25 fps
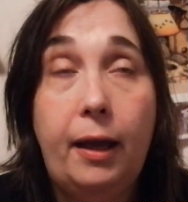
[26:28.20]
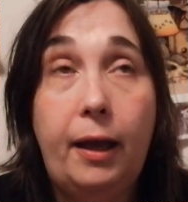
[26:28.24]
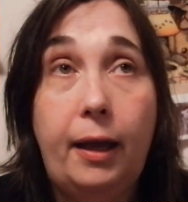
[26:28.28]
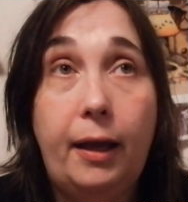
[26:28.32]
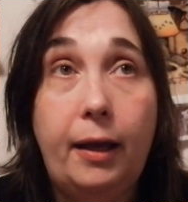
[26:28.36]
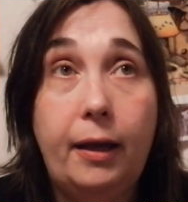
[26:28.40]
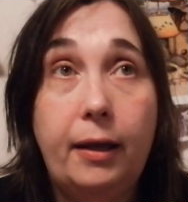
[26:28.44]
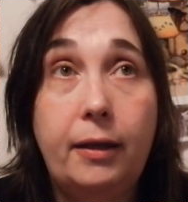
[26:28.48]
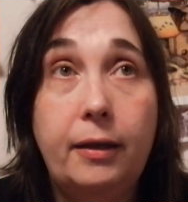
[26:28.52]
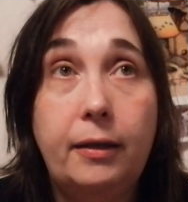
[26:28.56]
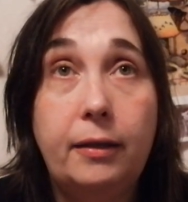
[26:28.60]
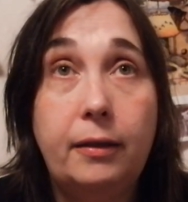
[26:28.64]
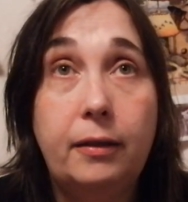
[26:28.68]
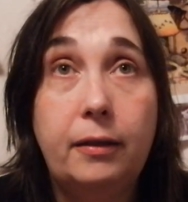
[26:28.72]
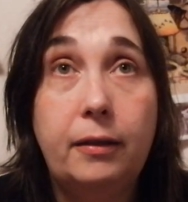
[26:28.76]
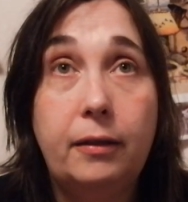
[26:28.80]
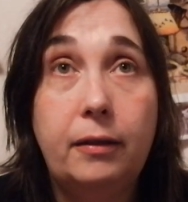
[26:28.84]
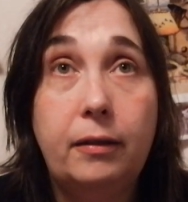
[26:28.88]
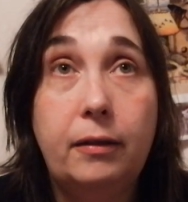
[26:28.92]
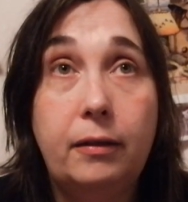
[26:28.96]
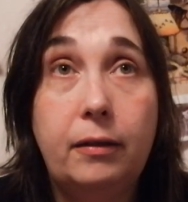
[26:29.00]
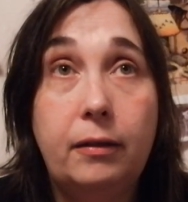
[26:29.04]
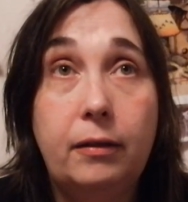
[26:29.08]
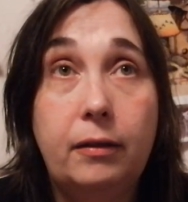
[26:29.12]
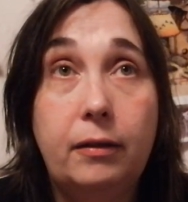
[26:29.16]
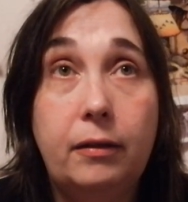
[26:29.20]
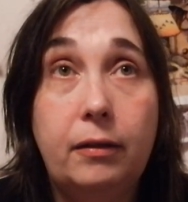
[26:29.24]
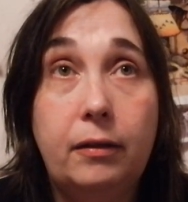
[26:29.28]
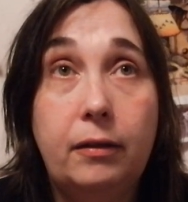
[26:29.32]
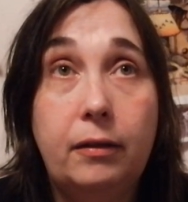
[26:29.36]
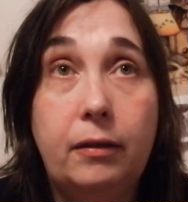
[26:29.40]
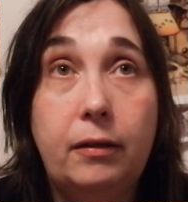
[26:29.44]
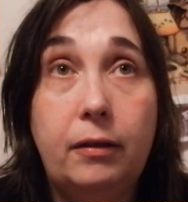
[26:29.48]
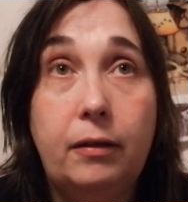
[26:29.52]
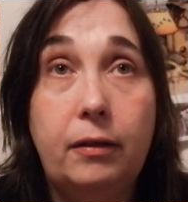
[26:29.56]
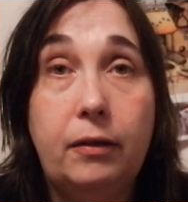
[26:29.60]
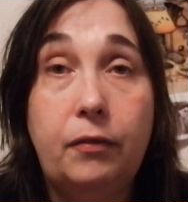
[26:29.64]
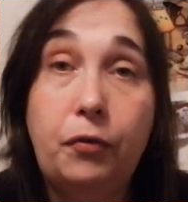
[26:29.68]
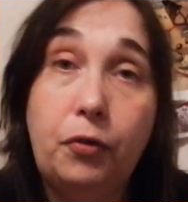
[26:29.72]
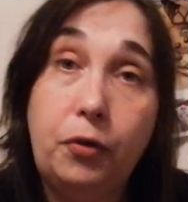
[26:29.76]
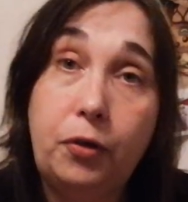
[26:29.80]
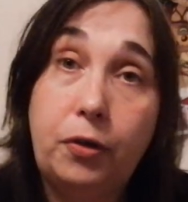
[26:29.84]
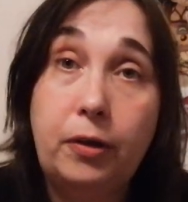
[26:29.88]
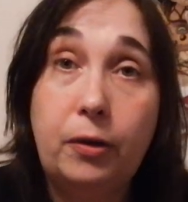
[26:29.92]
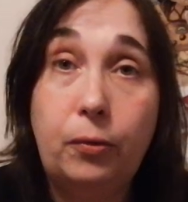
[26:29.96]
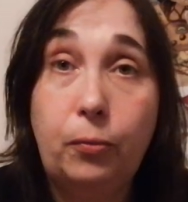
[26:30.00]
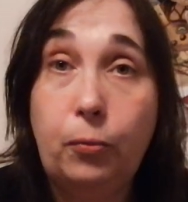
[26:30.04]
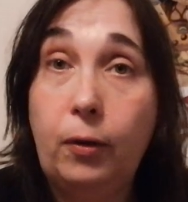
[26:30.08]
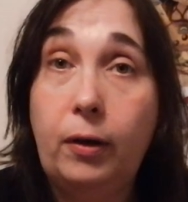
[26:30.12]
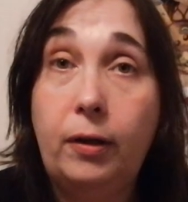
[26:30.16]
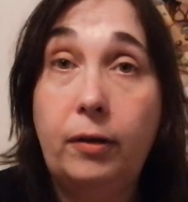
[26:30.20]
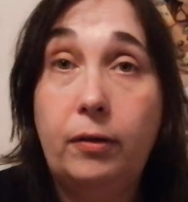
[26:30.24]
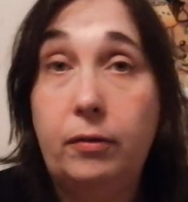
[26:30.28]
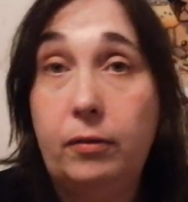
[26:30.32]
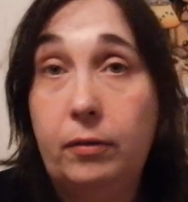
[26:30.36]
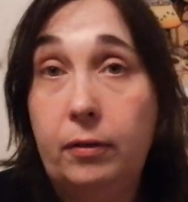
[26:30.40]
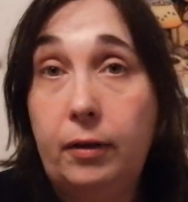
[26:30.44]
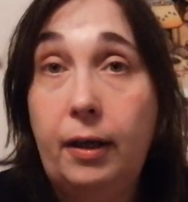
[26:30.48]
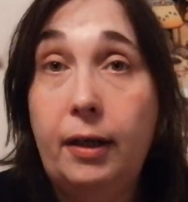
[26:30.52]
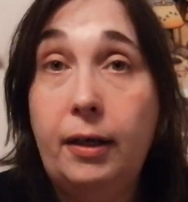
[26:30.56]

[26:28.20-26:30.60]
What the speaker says: And if you're, well,